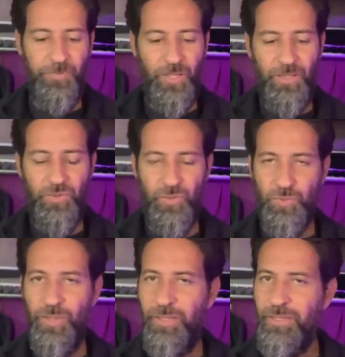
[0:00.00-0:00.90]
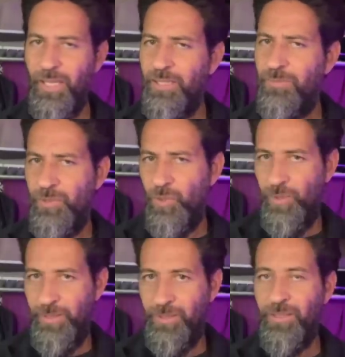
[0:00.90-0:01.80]
which is really kind of
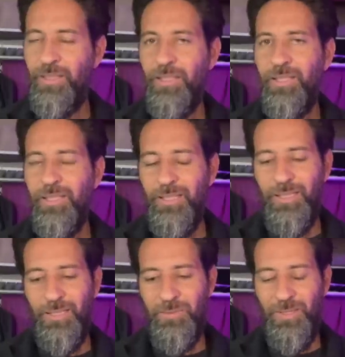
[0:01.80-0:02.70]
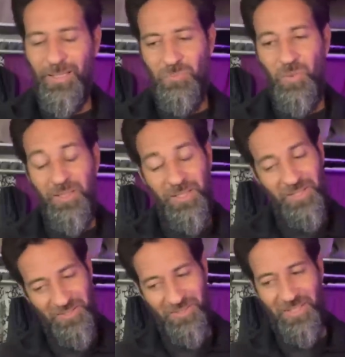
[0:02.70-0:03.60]
annoying in, in one
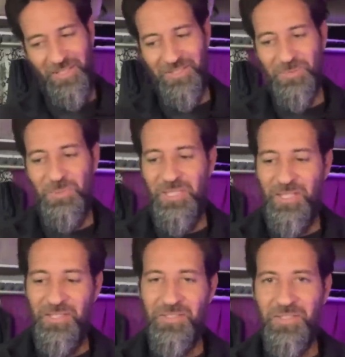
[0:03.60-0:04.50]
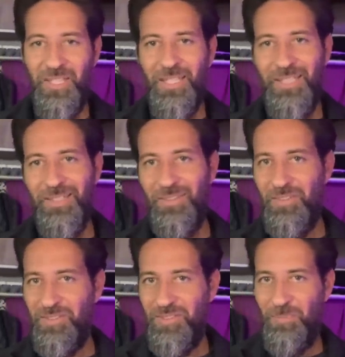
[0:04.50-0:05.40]
sense because
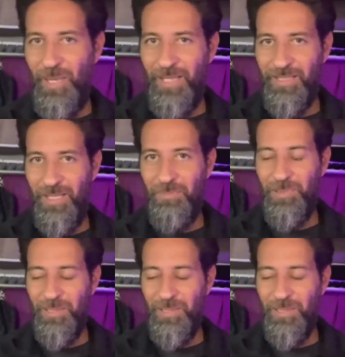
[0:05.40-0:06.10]
this is a backup.